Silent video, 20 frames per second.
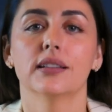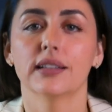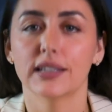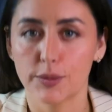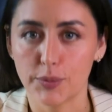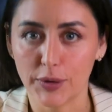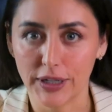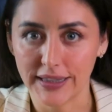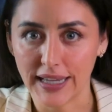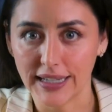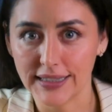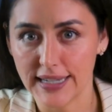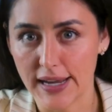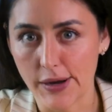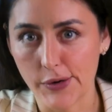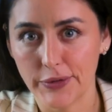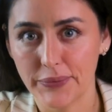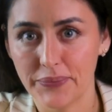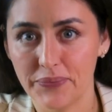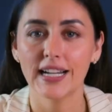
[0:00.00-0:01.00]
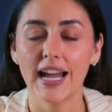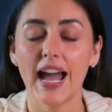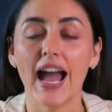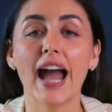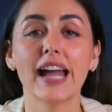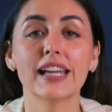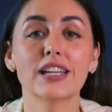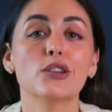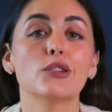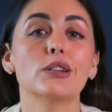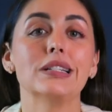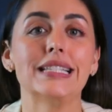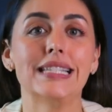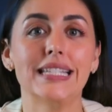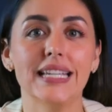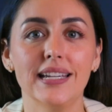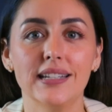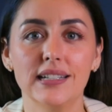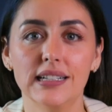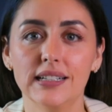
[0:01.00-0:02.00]
Let's break that down. Accurate
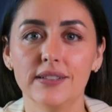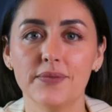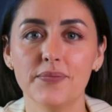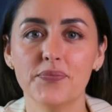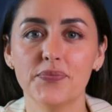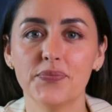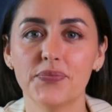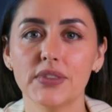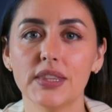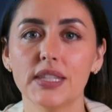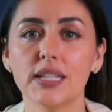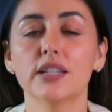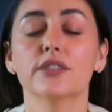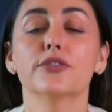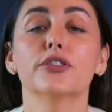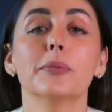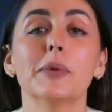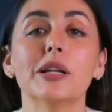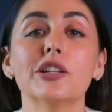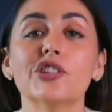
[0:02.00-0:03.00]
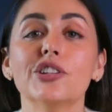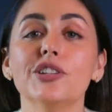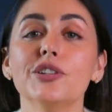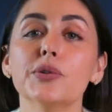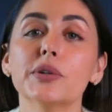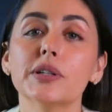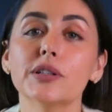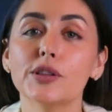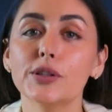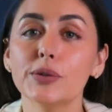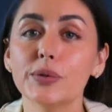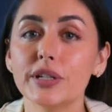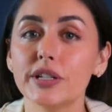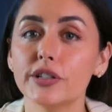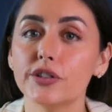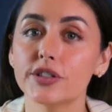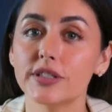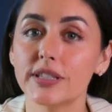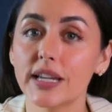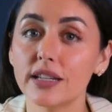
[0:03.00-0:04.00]
data. The information you include
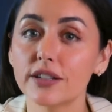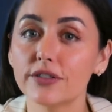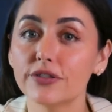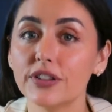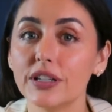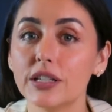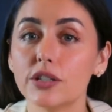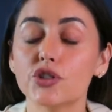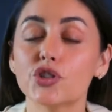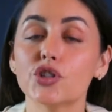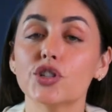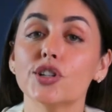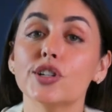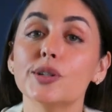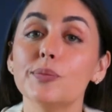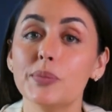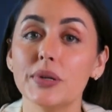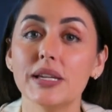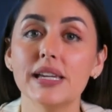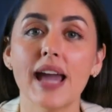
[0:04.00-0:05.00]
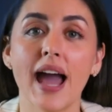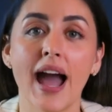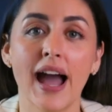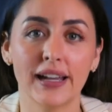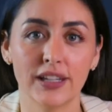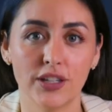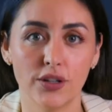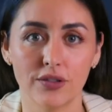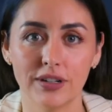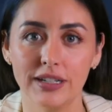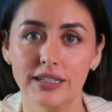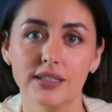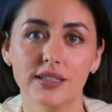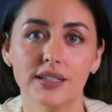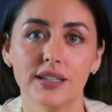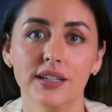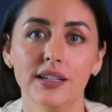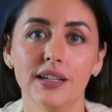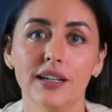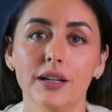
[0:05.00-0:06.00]
in your data feed should be
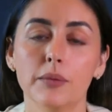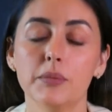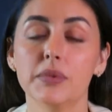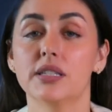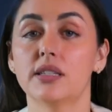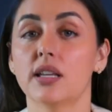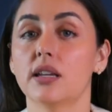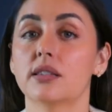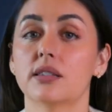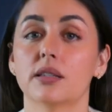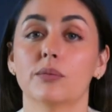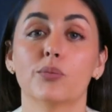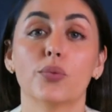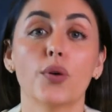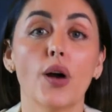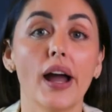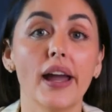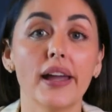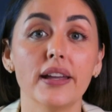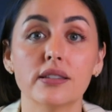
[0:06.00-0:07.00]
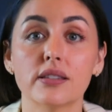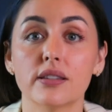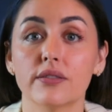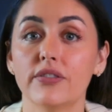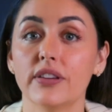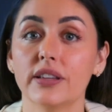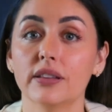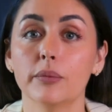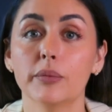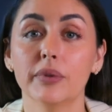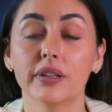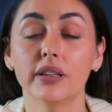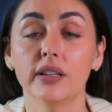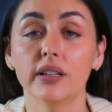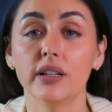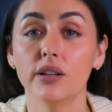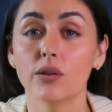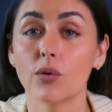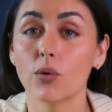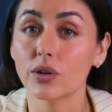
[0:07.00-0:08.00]
accurate. Mistakes in price,
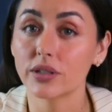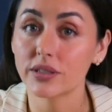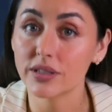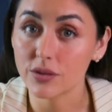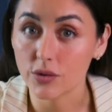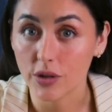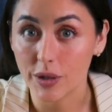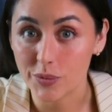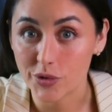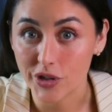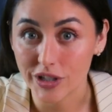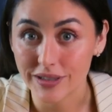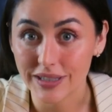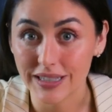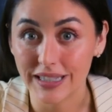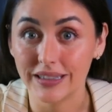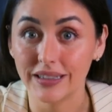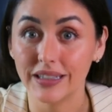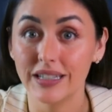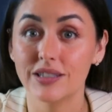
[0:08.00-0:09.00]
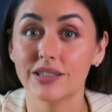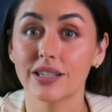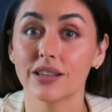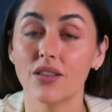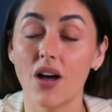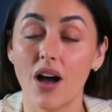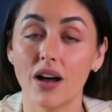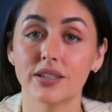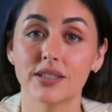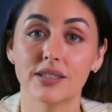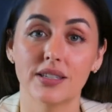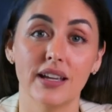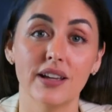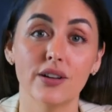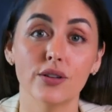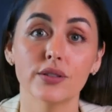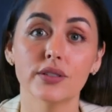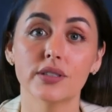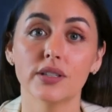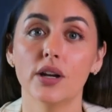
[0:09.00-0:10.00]
availability, or descriptions can lead to lost
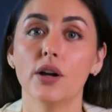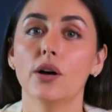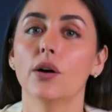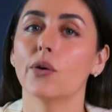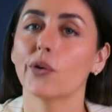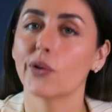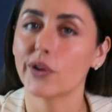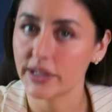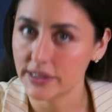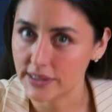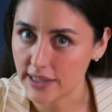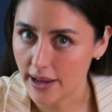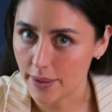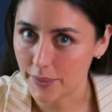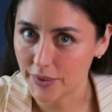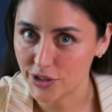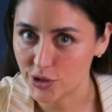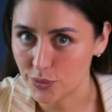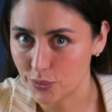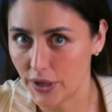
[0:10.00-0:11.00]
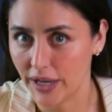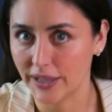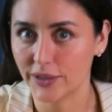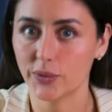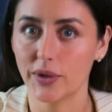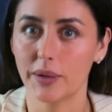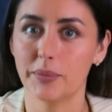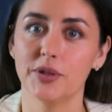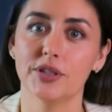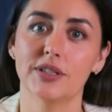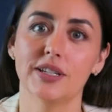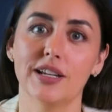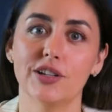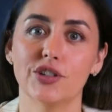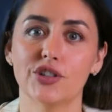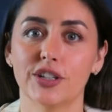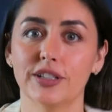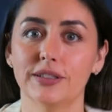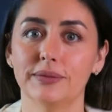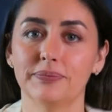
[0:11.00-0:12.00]
sales or damaged brand
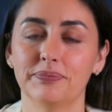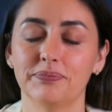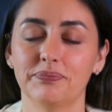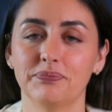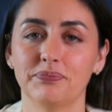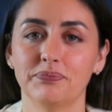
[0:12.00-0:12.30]
reputation.